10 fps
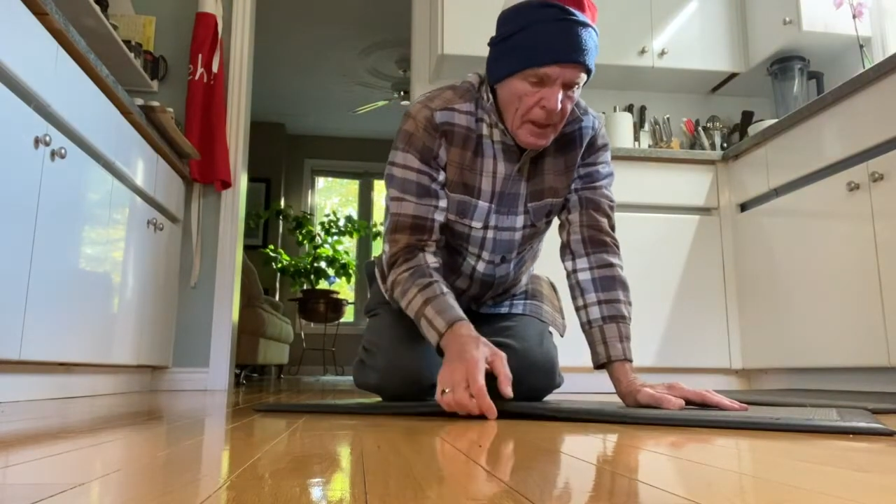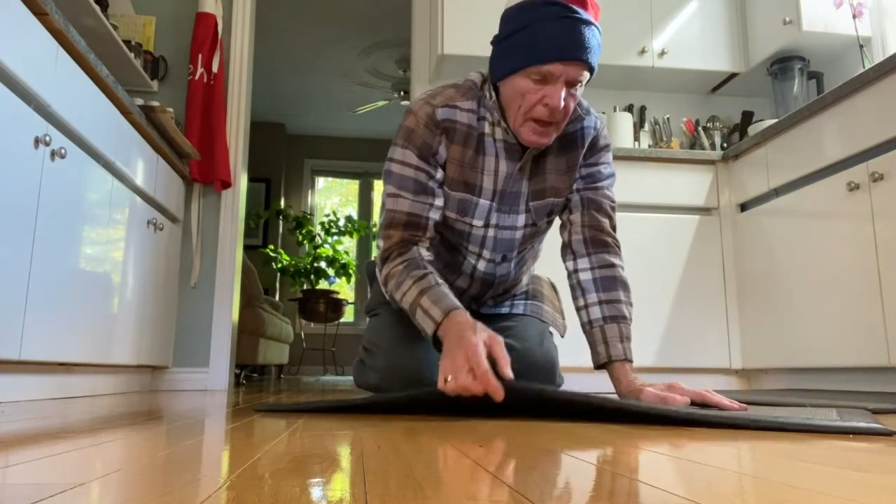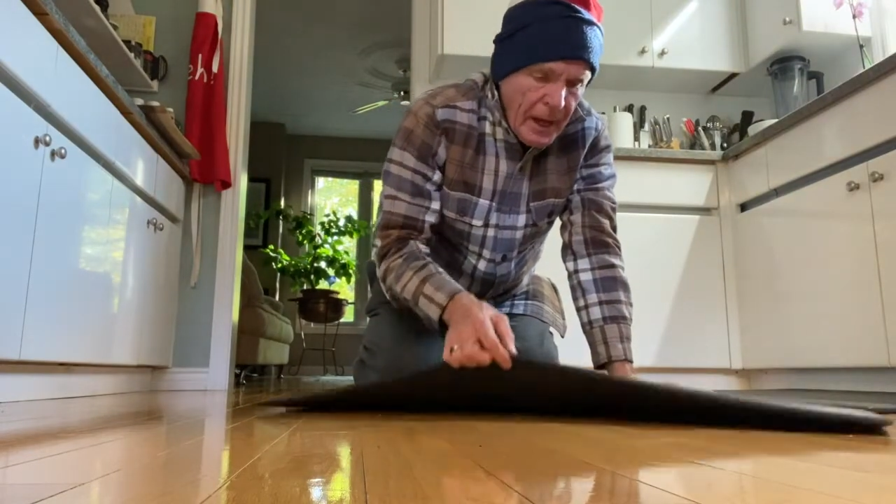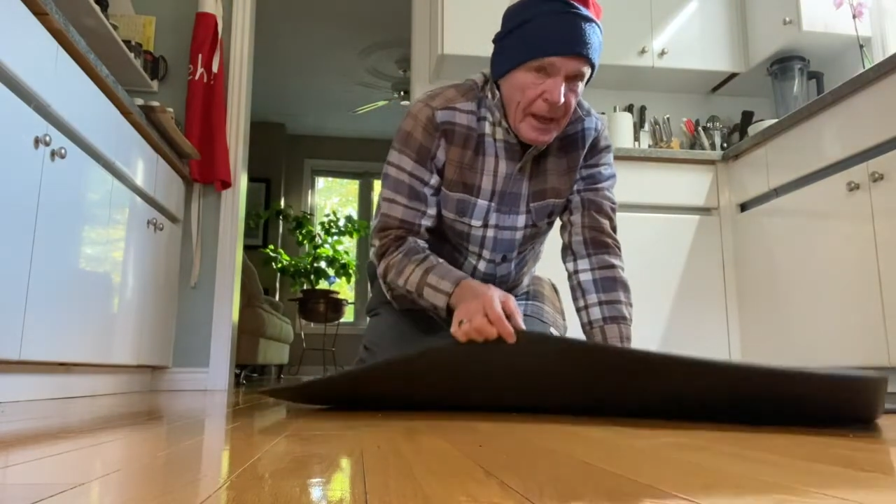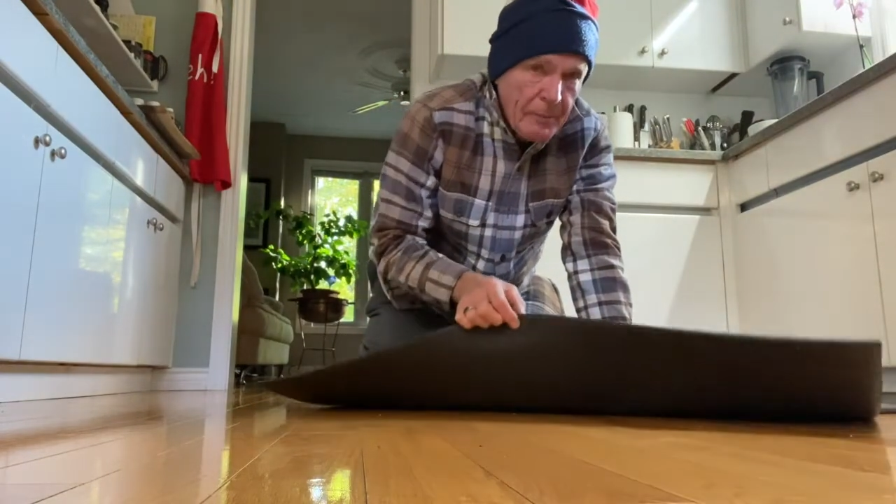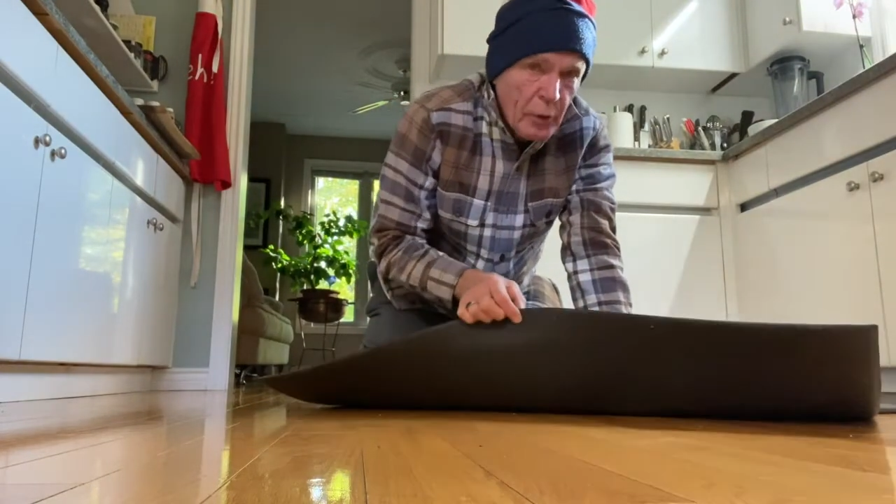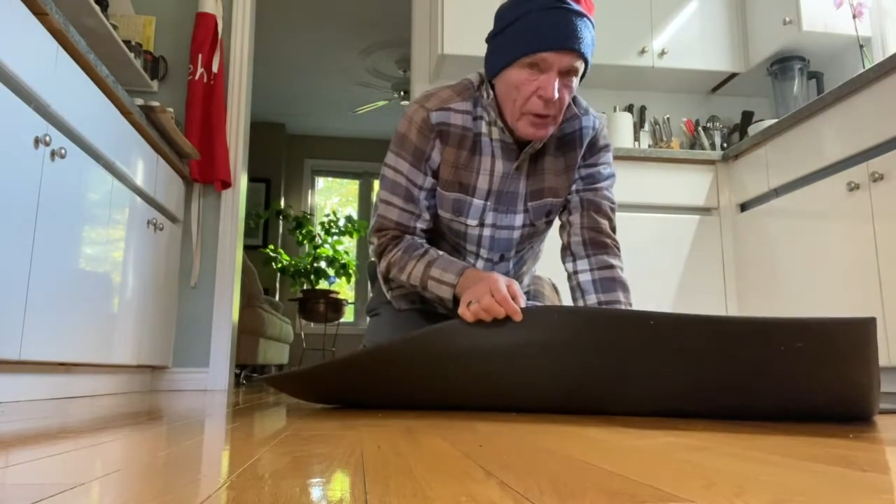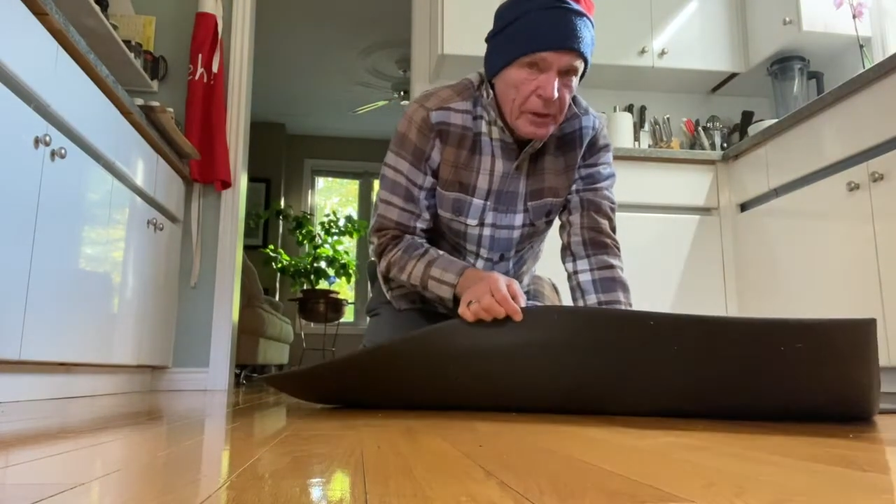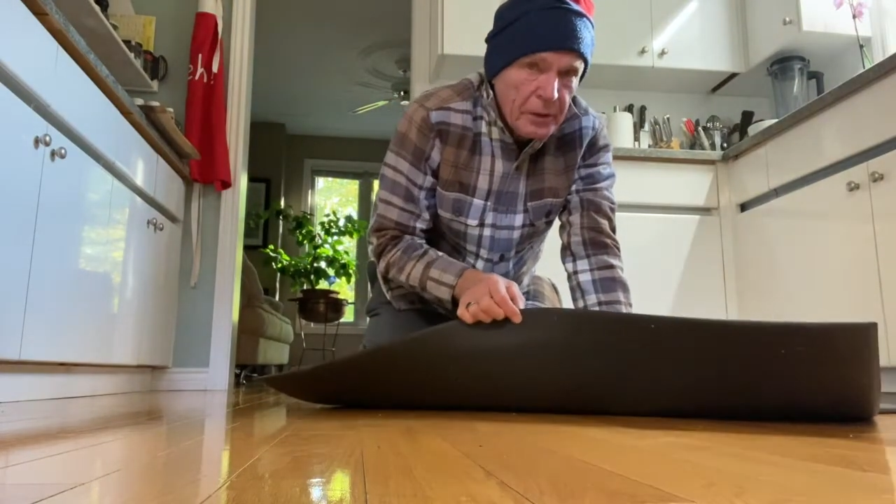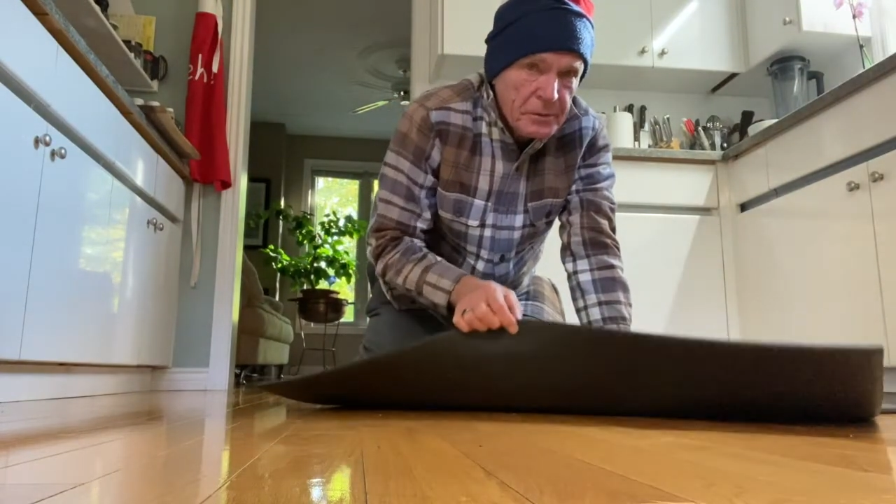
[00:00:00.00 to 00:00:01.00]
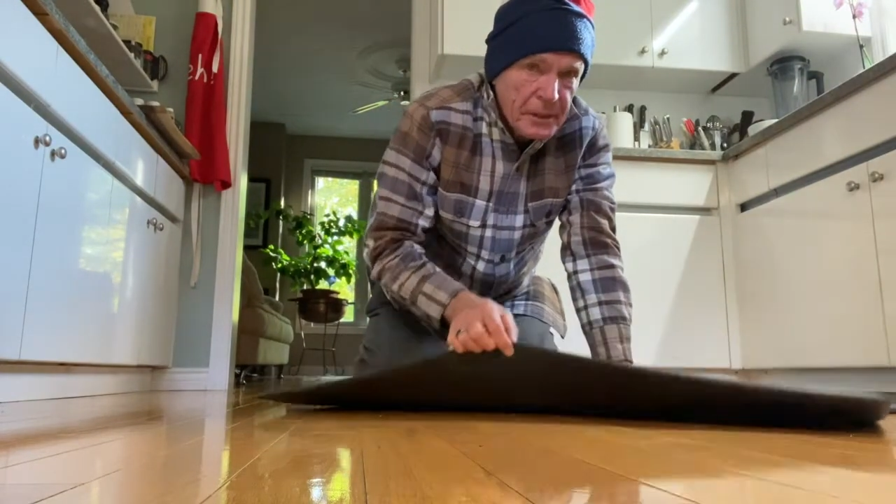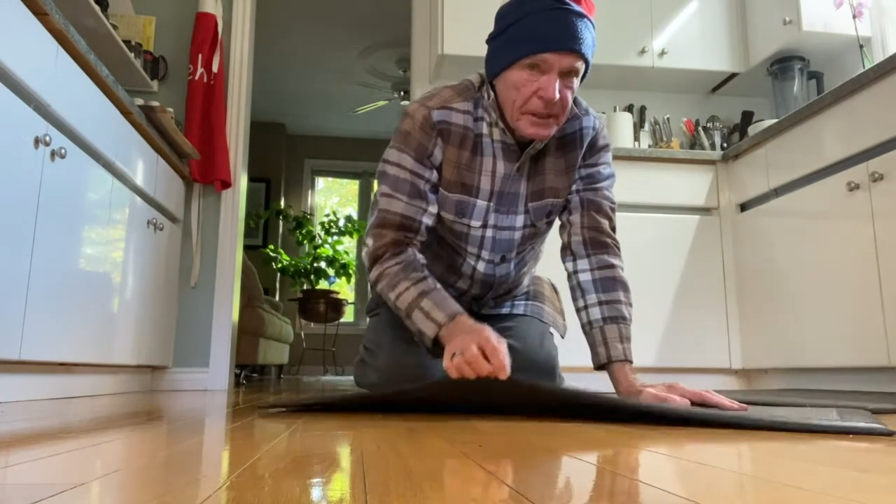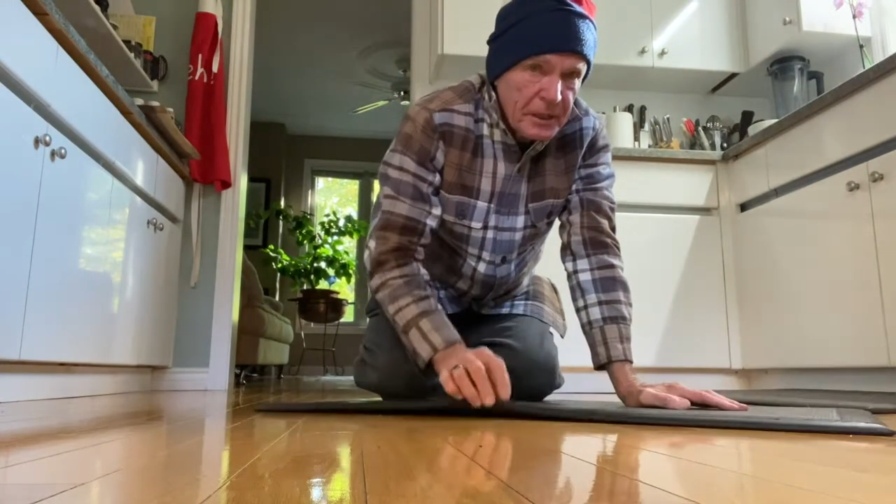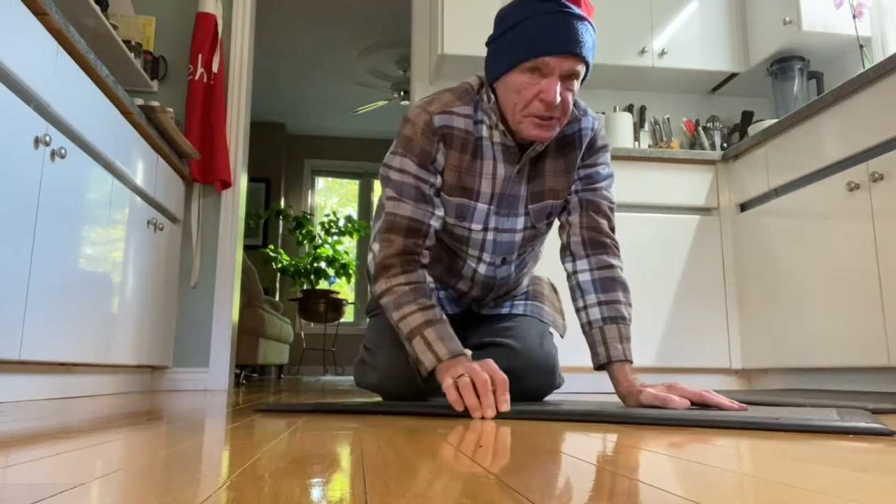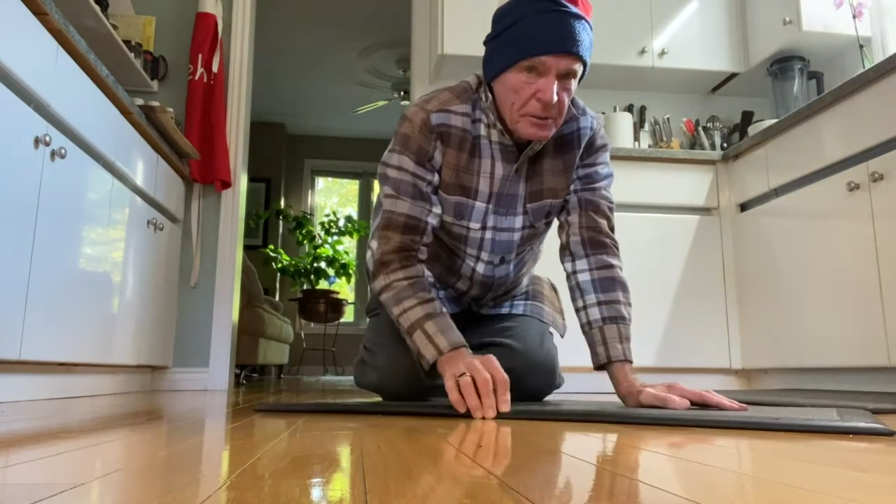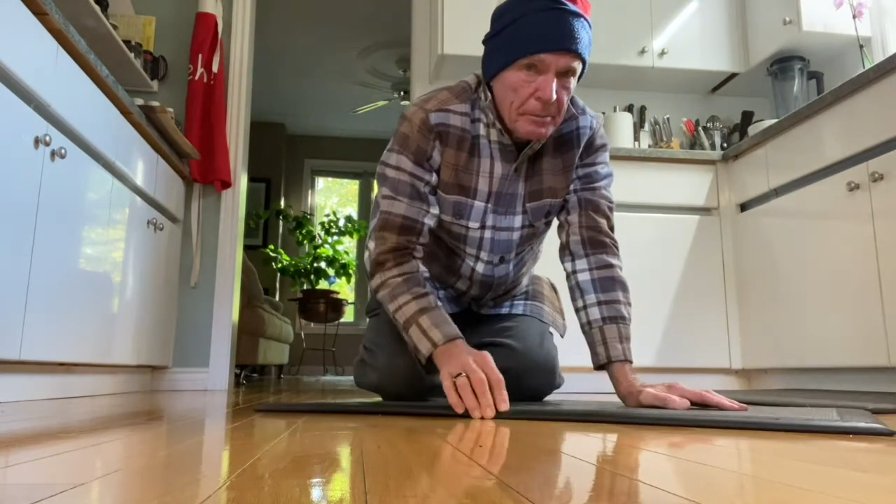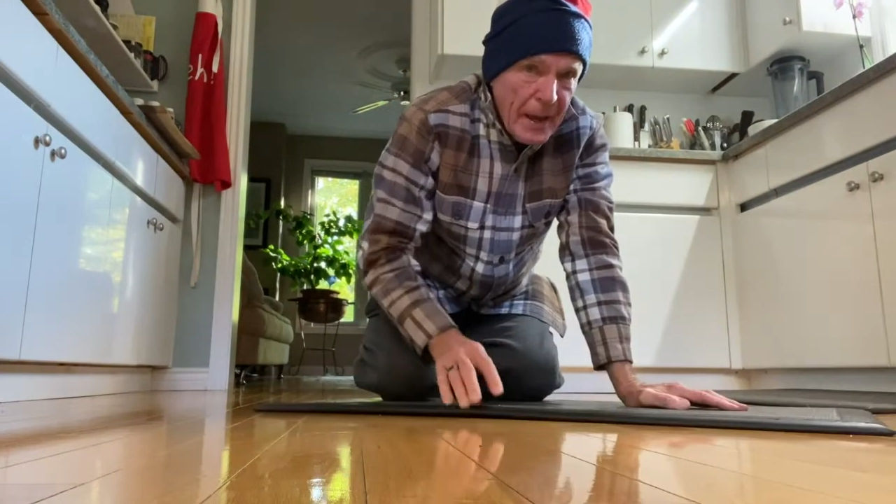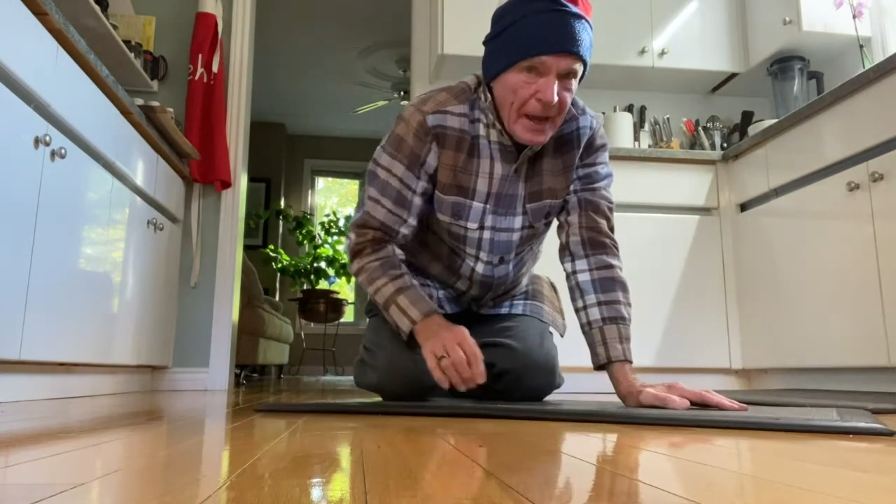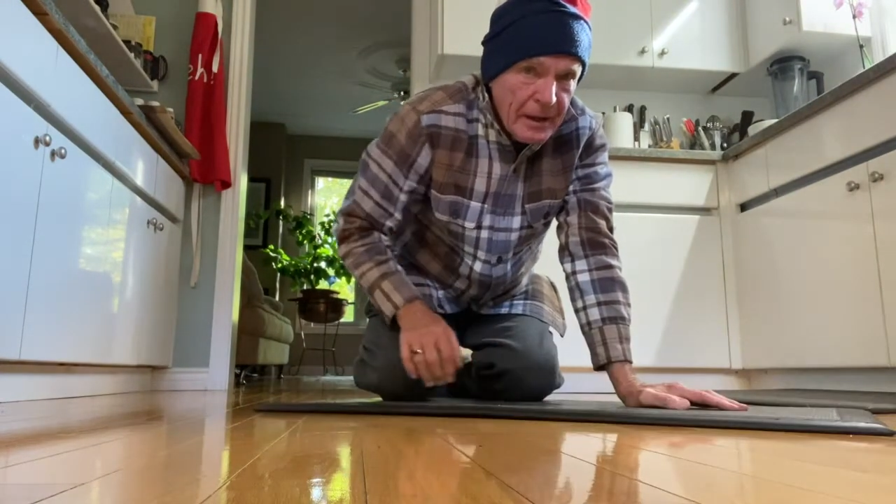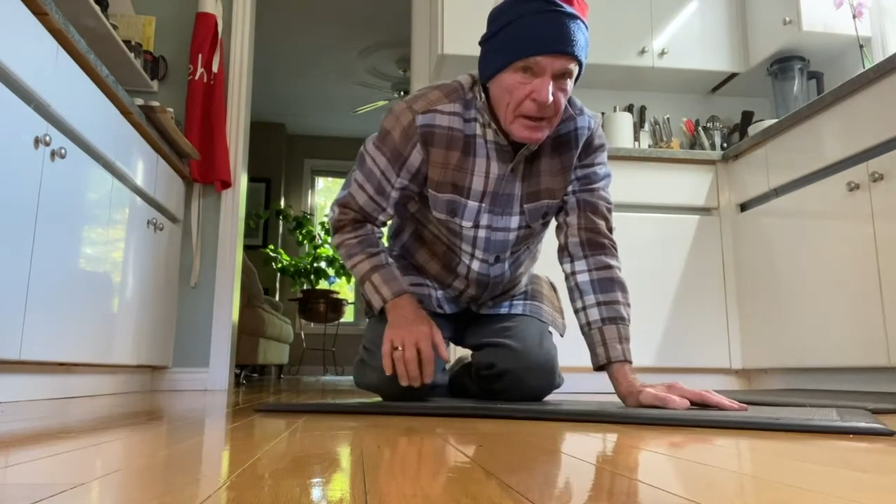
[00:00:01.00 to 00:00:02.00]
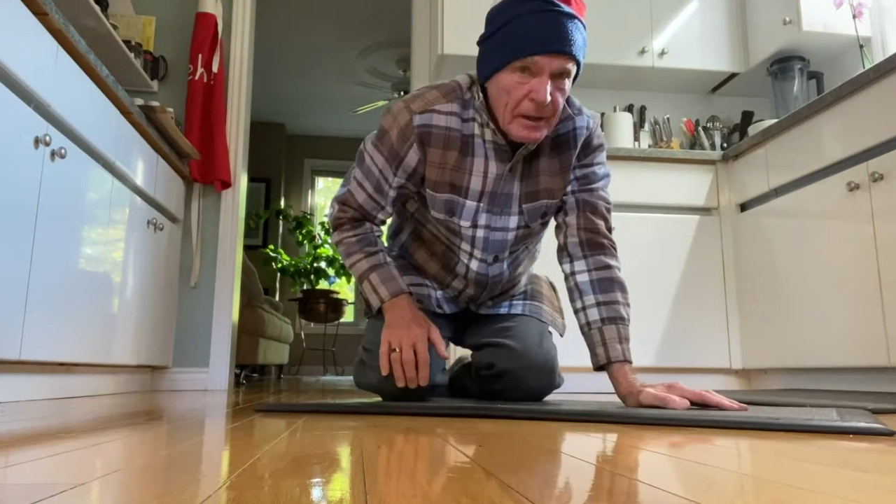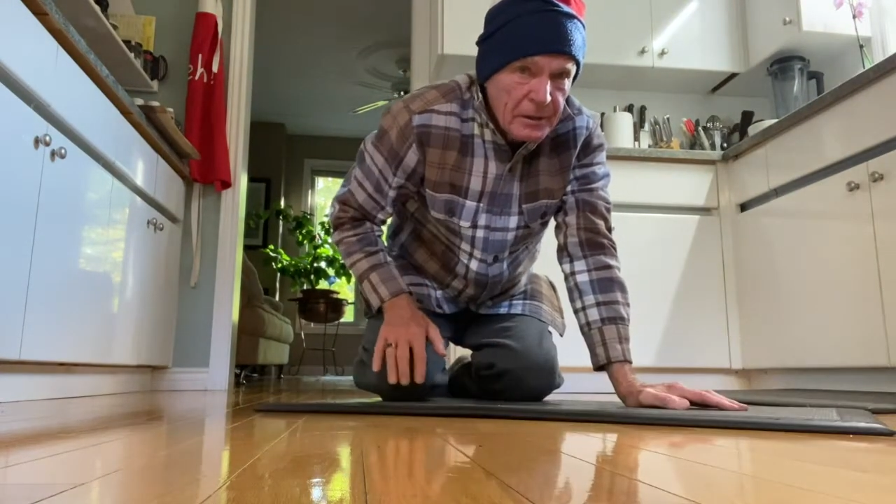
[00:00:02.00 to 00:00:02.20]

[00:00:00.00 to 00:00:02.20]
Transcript: I am going to use a kitchen mat